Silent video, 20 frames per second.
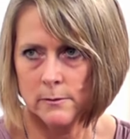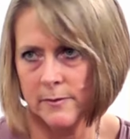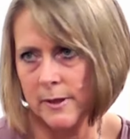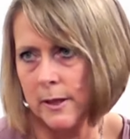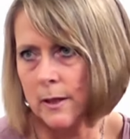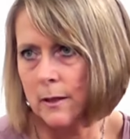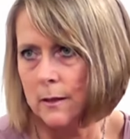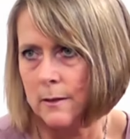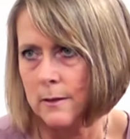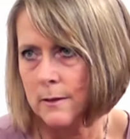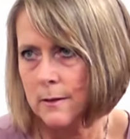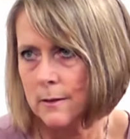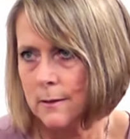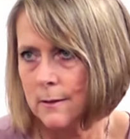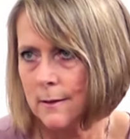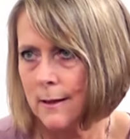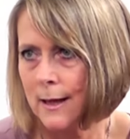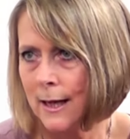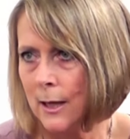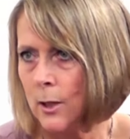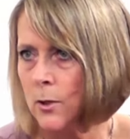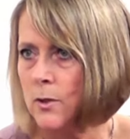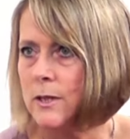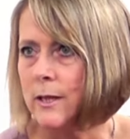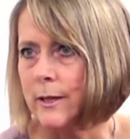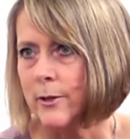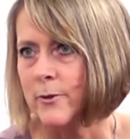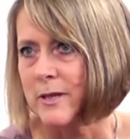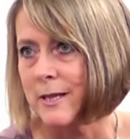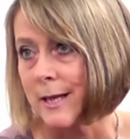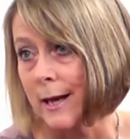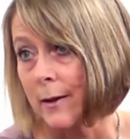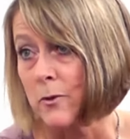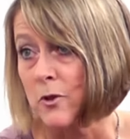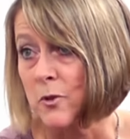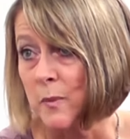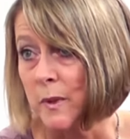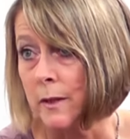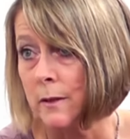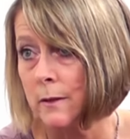because it looks like you're a
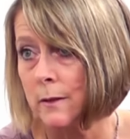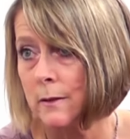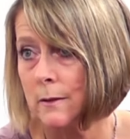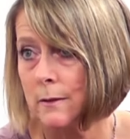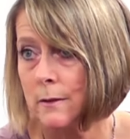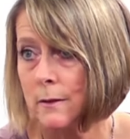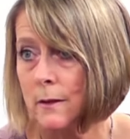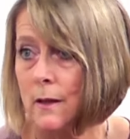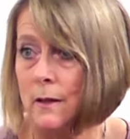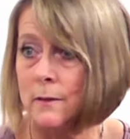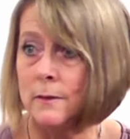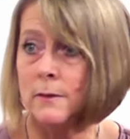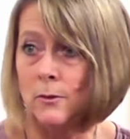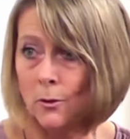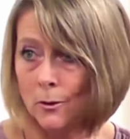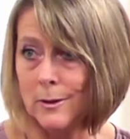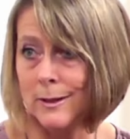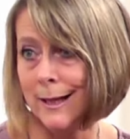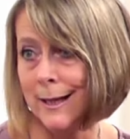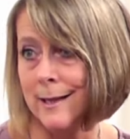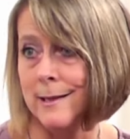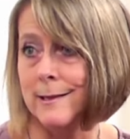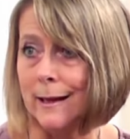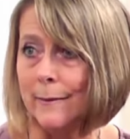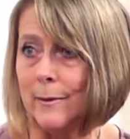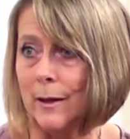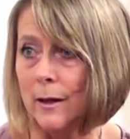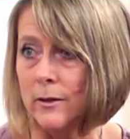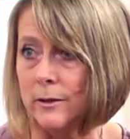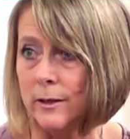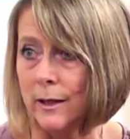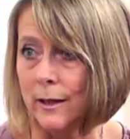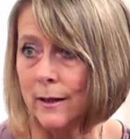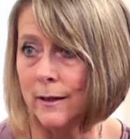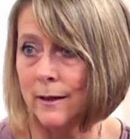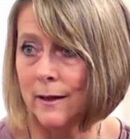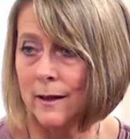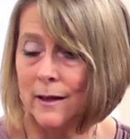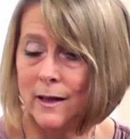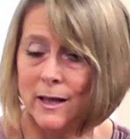salesman and not a landscape gardener.
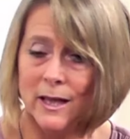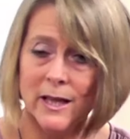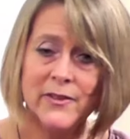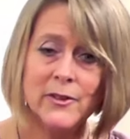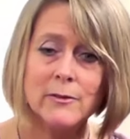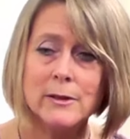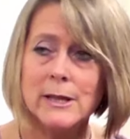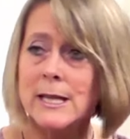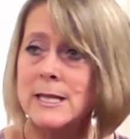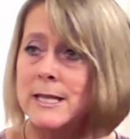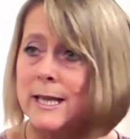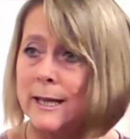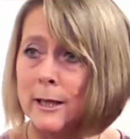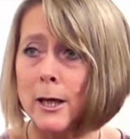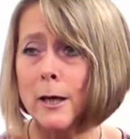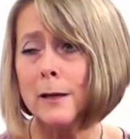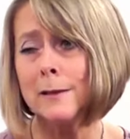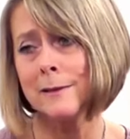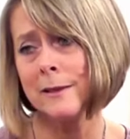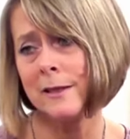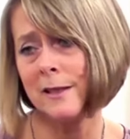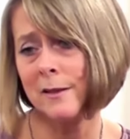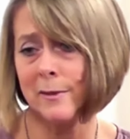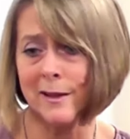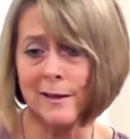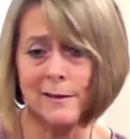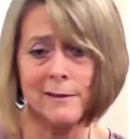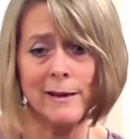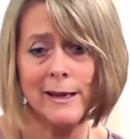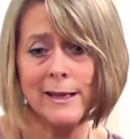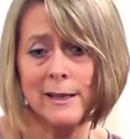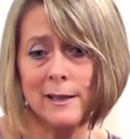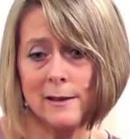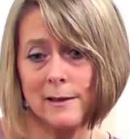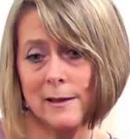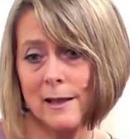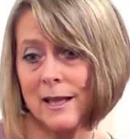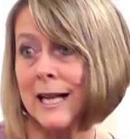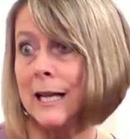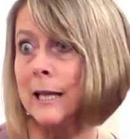And if you're a landscape gardener, you wear a great,
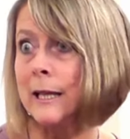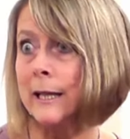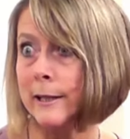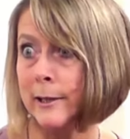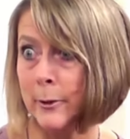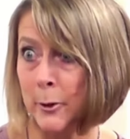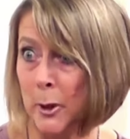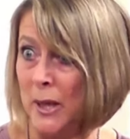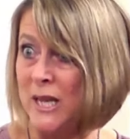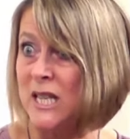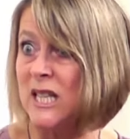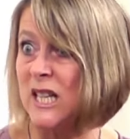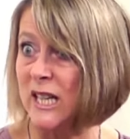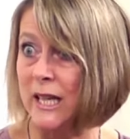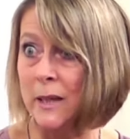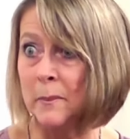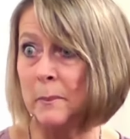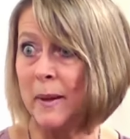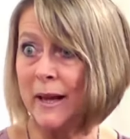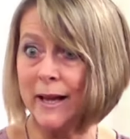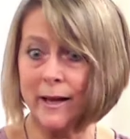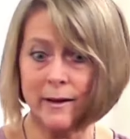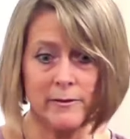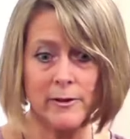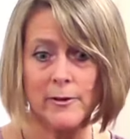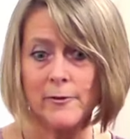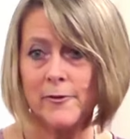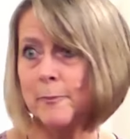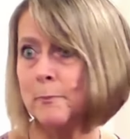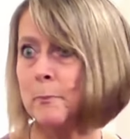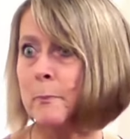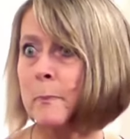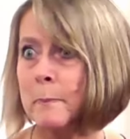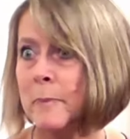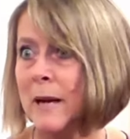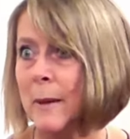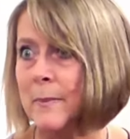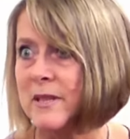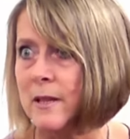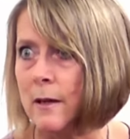clean, nice, clean pair of
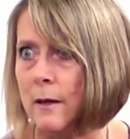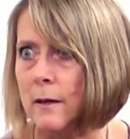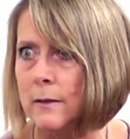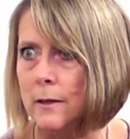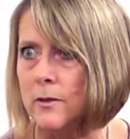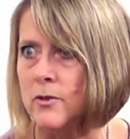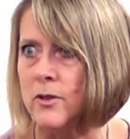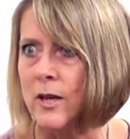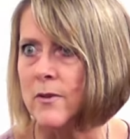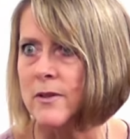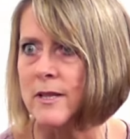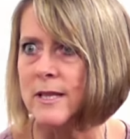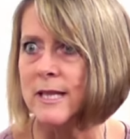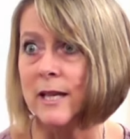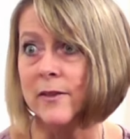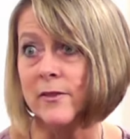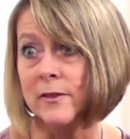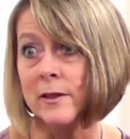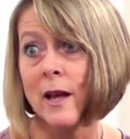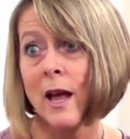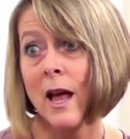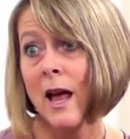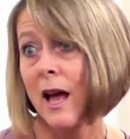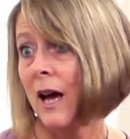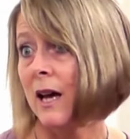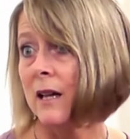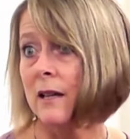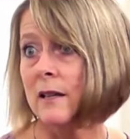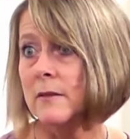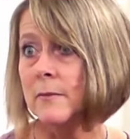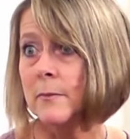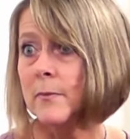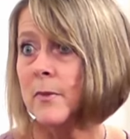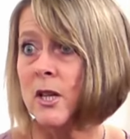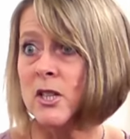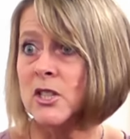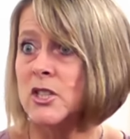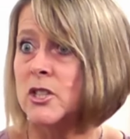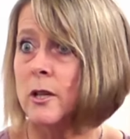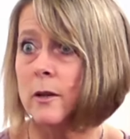perhaps cargo trousers even, uh,
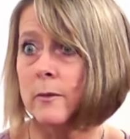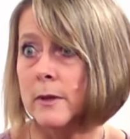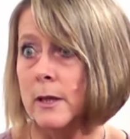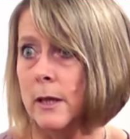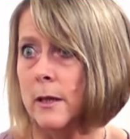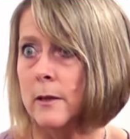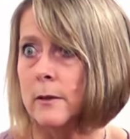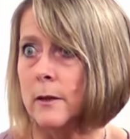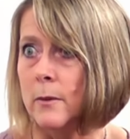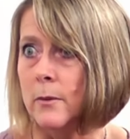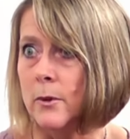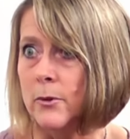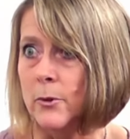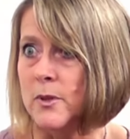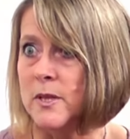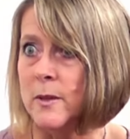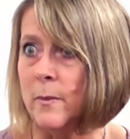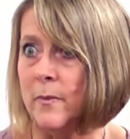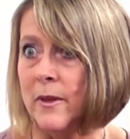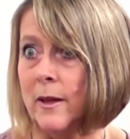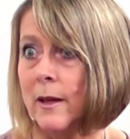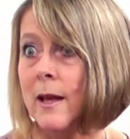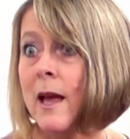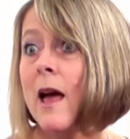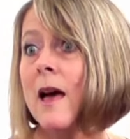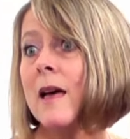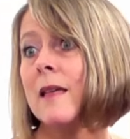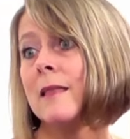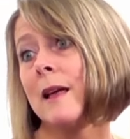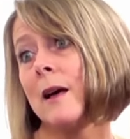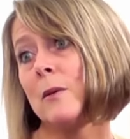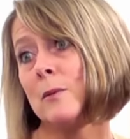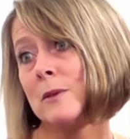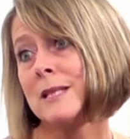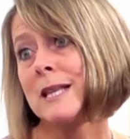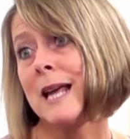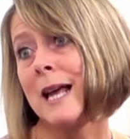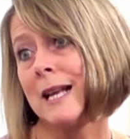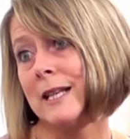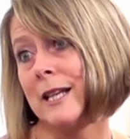a shirt with a logo on or something. That will
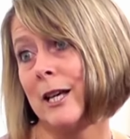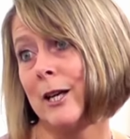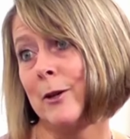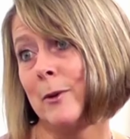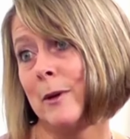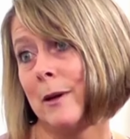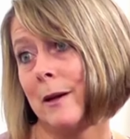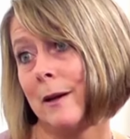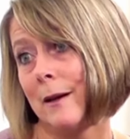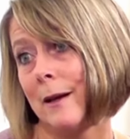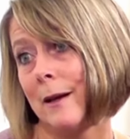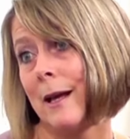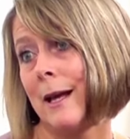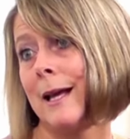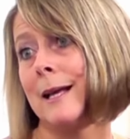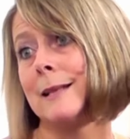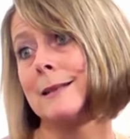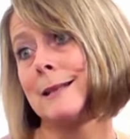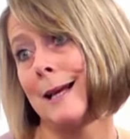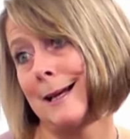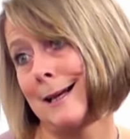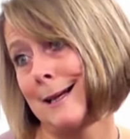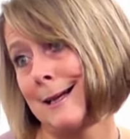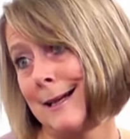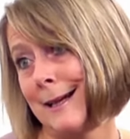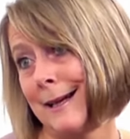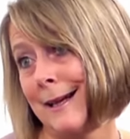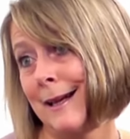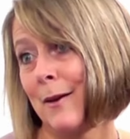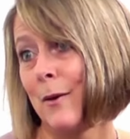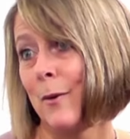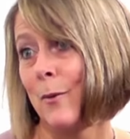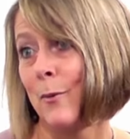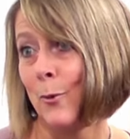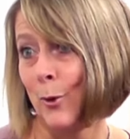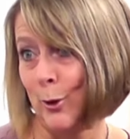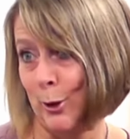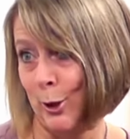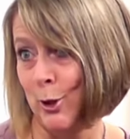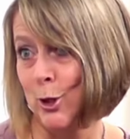tell you exactly
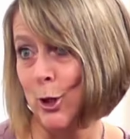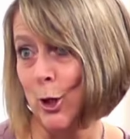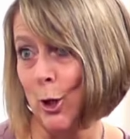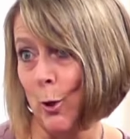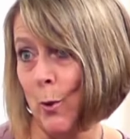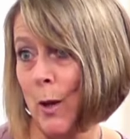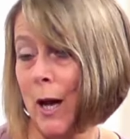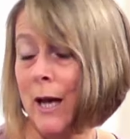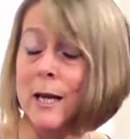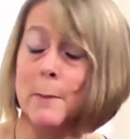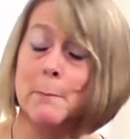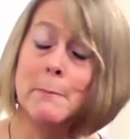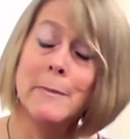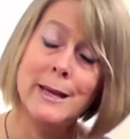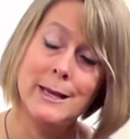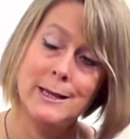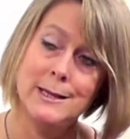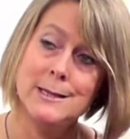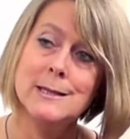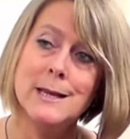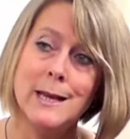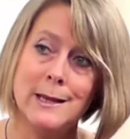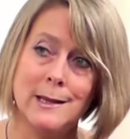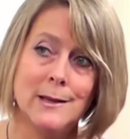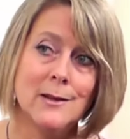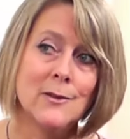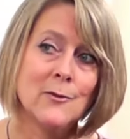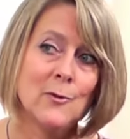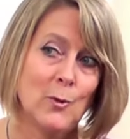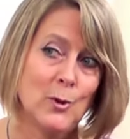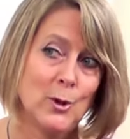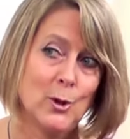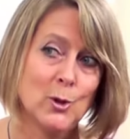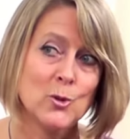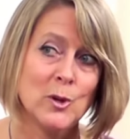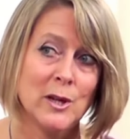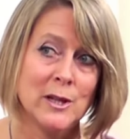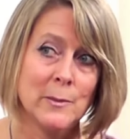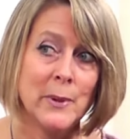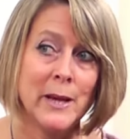what you do and it makes sense for what you're
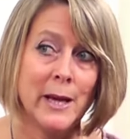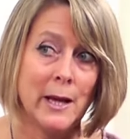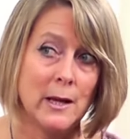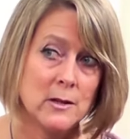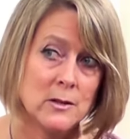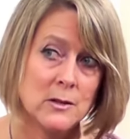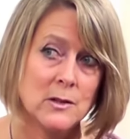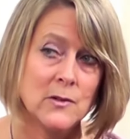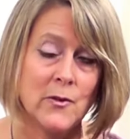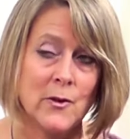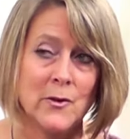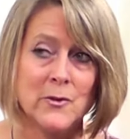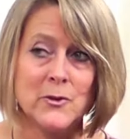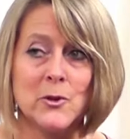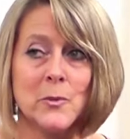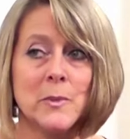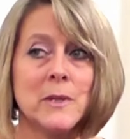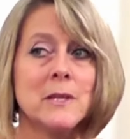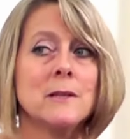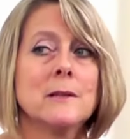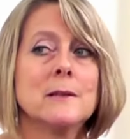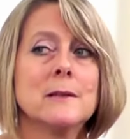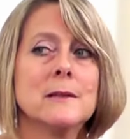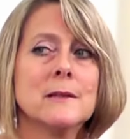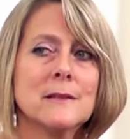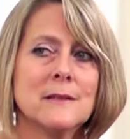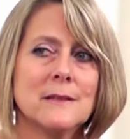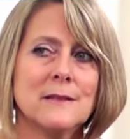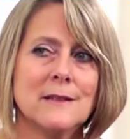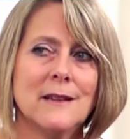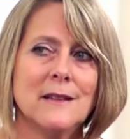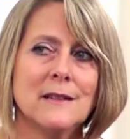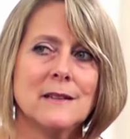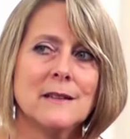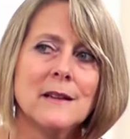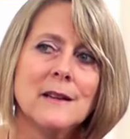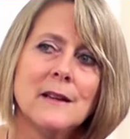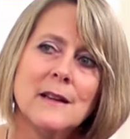trying to pitch as far as your business is concerned.